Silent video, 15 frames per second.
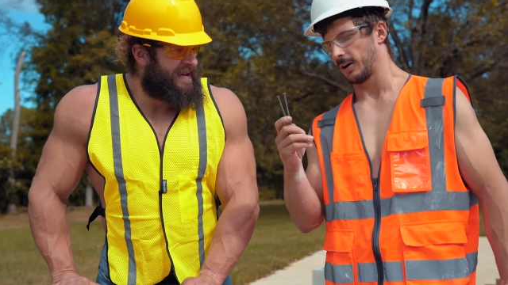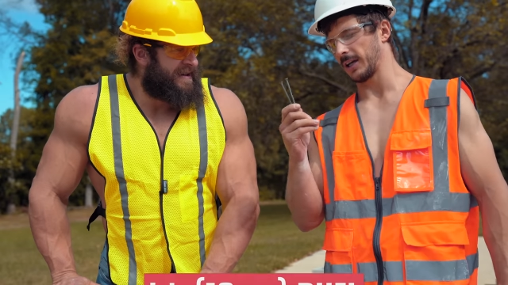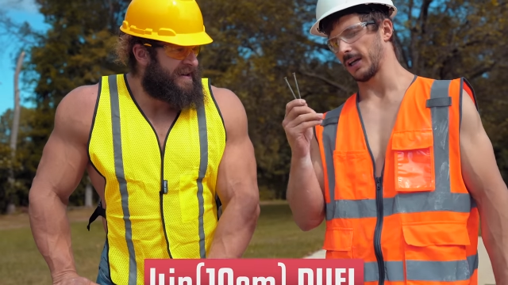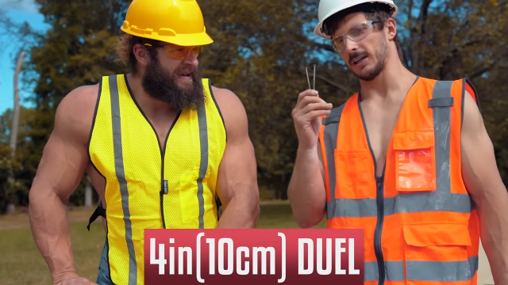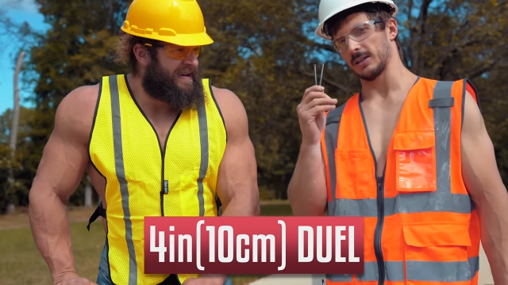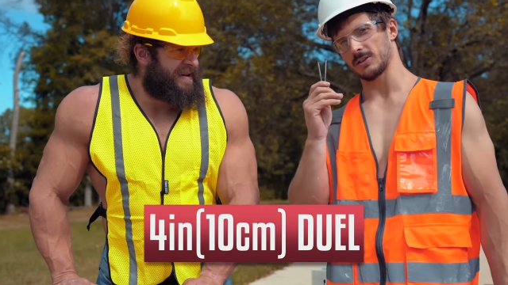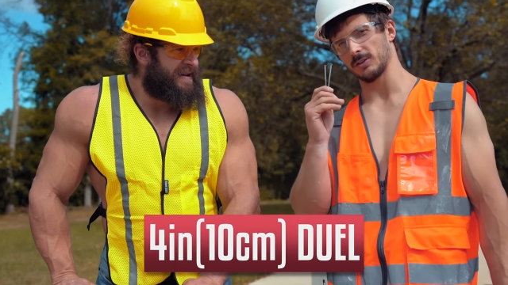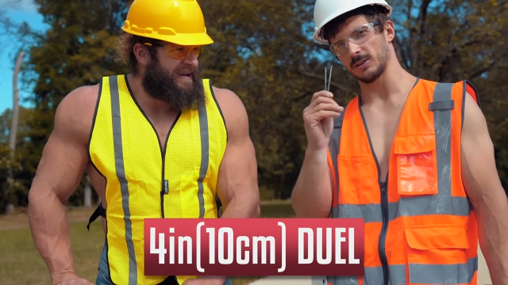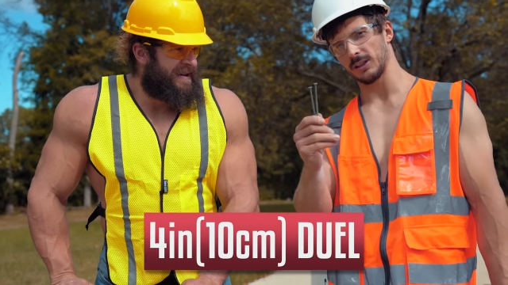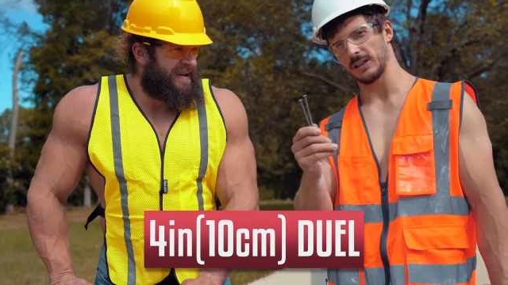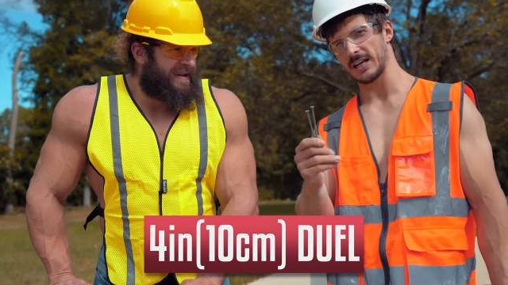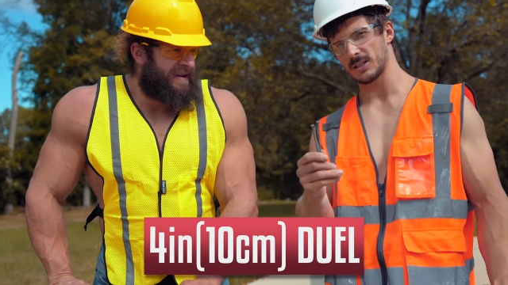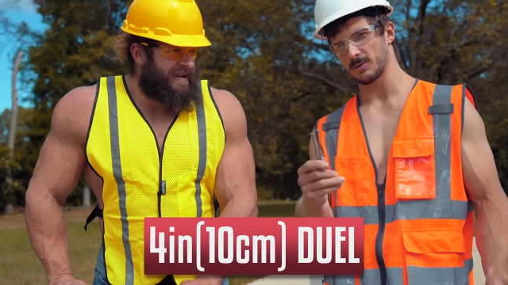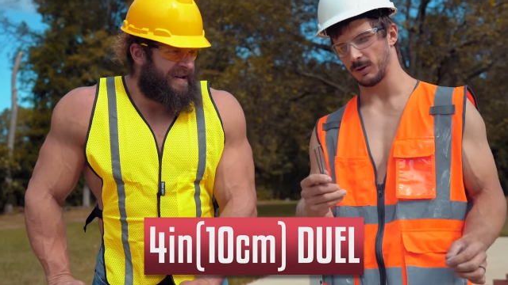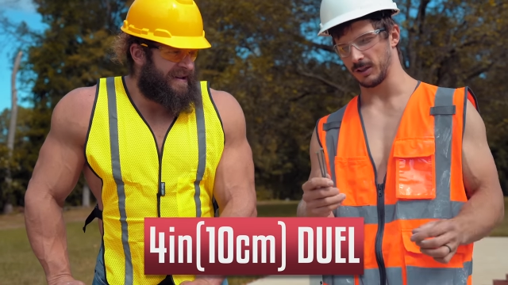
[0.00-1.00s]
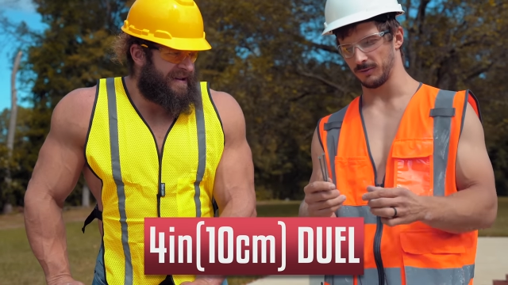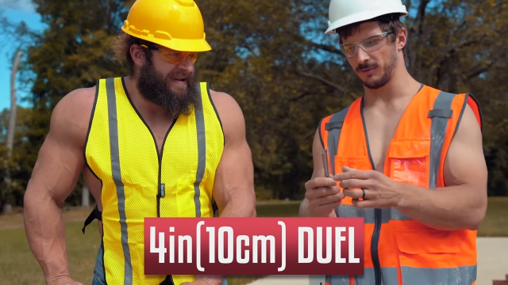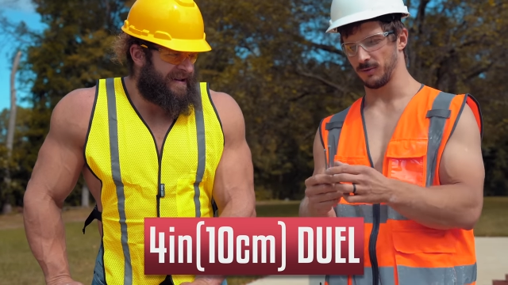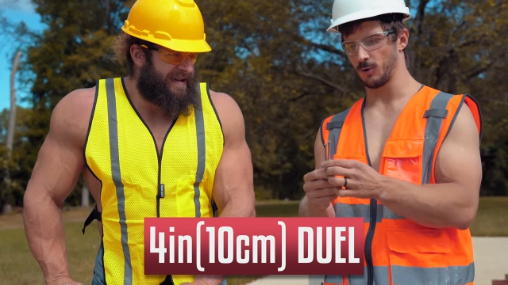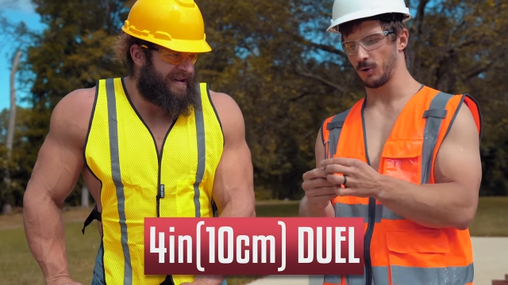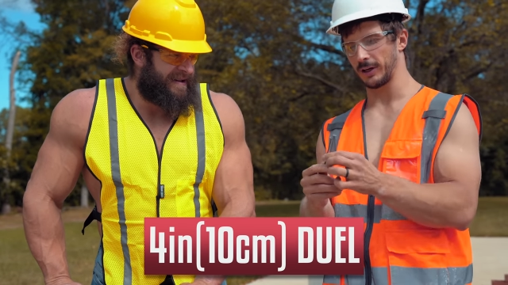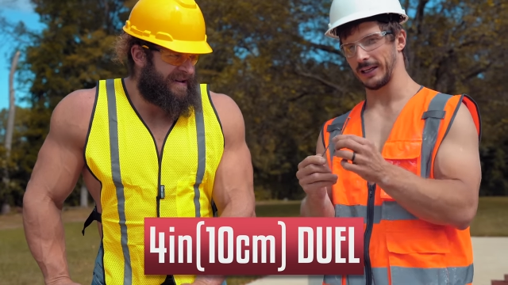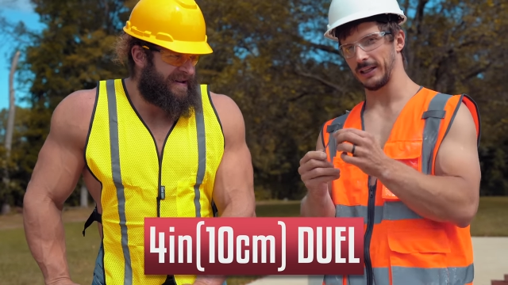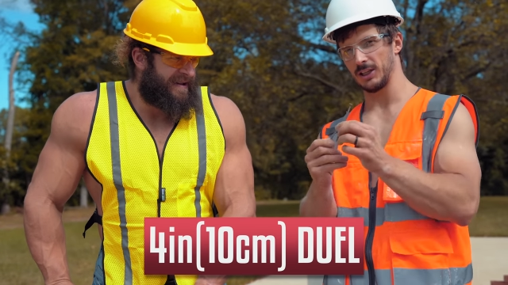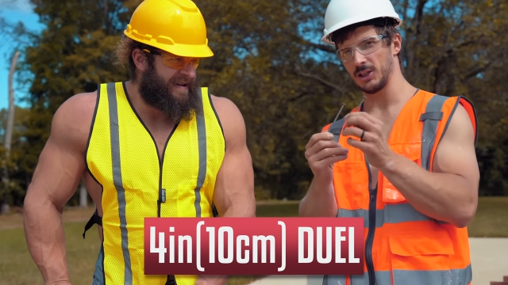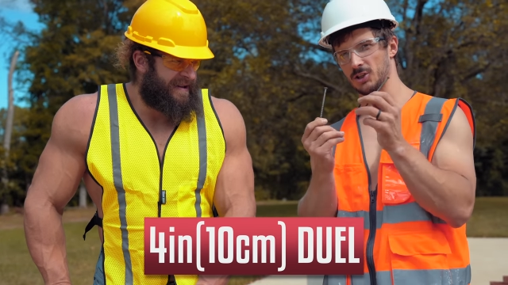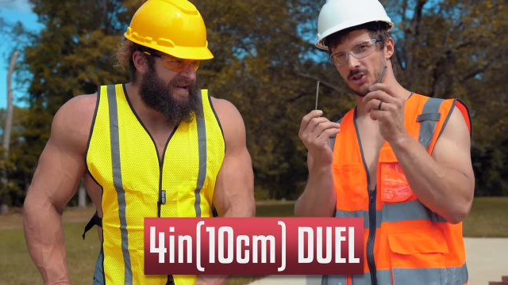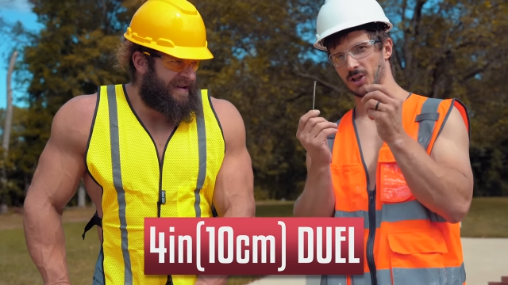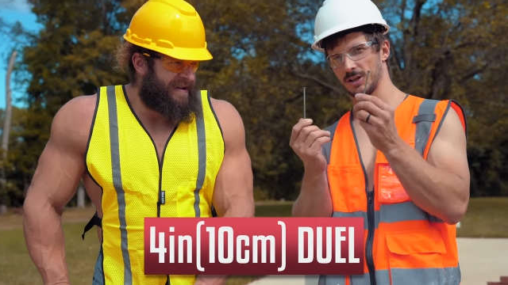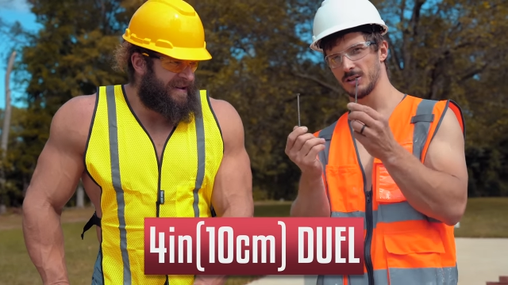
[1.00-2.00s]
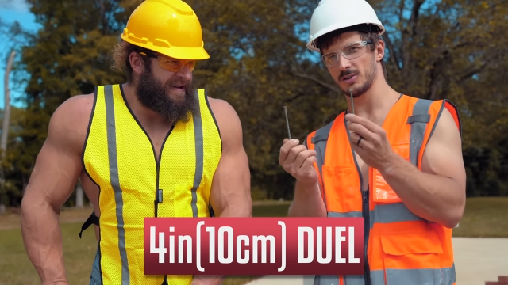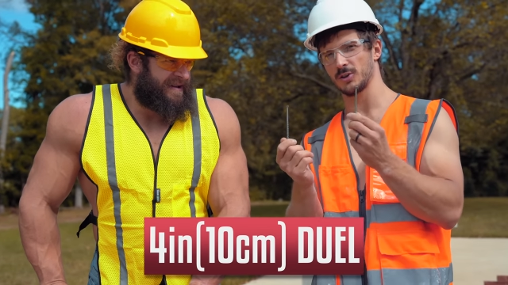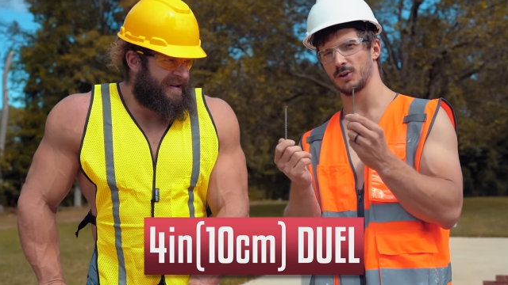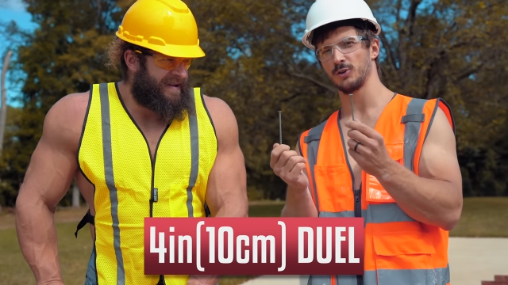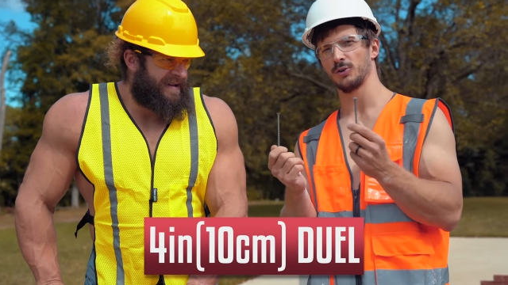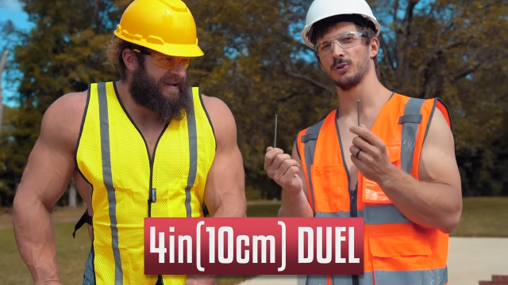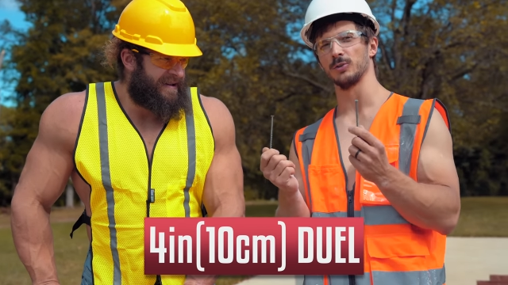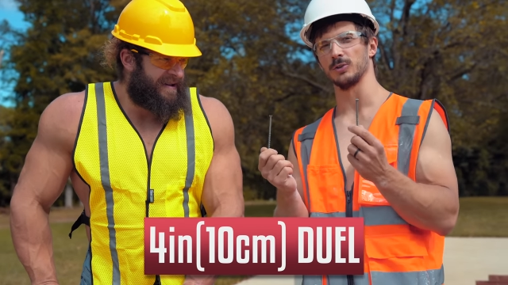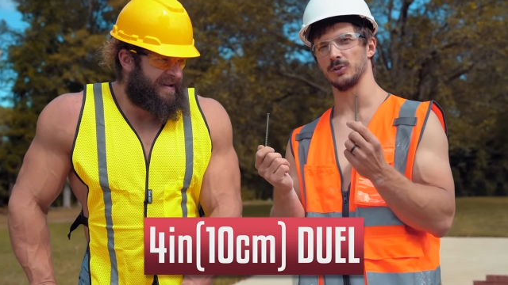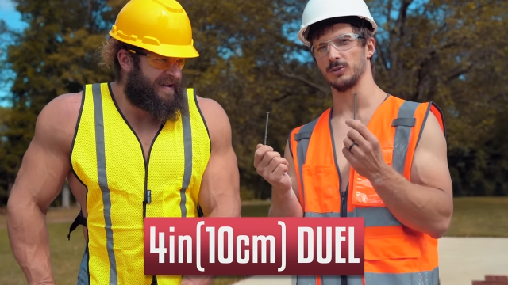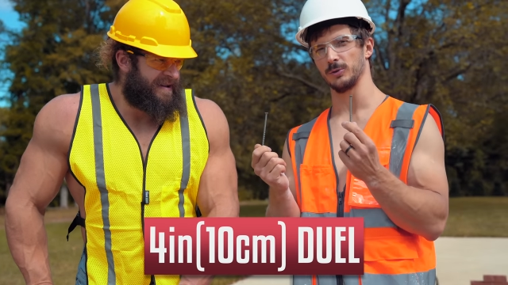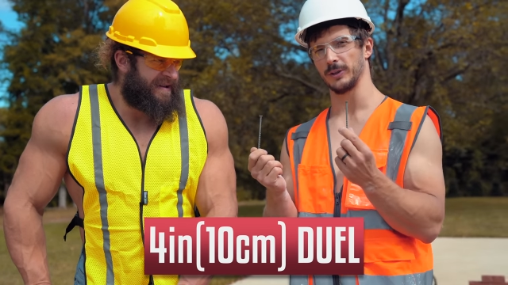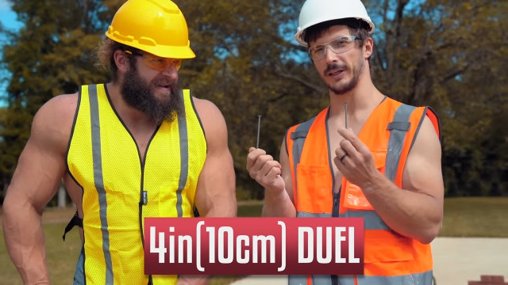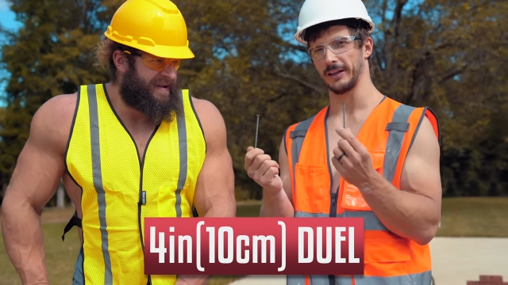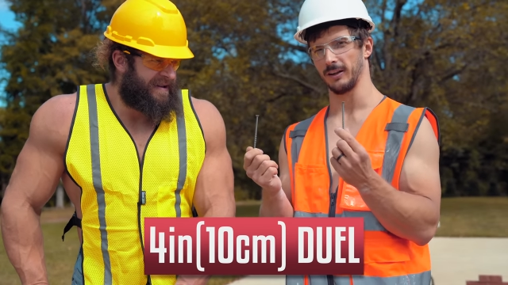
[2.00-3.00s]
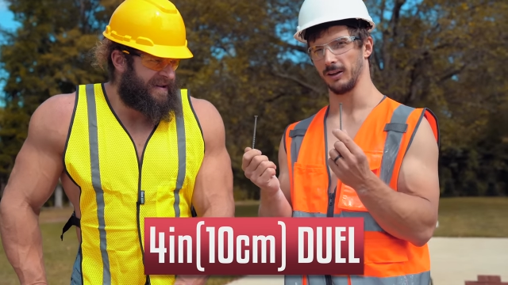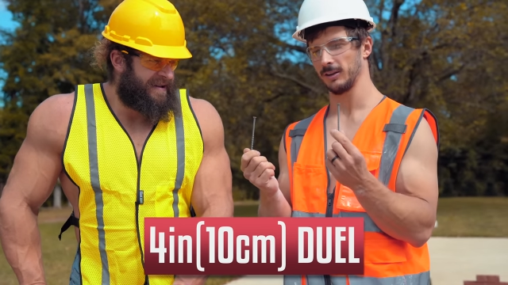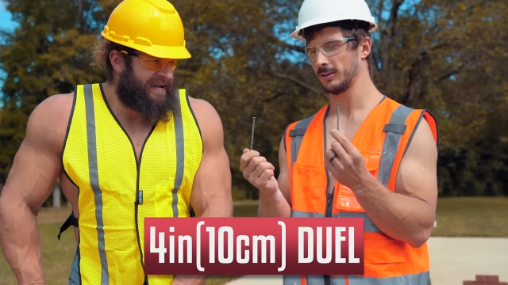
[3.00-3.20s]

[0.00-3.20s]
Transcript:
Speaker 1: Okay, so the last one, four inch screw duel.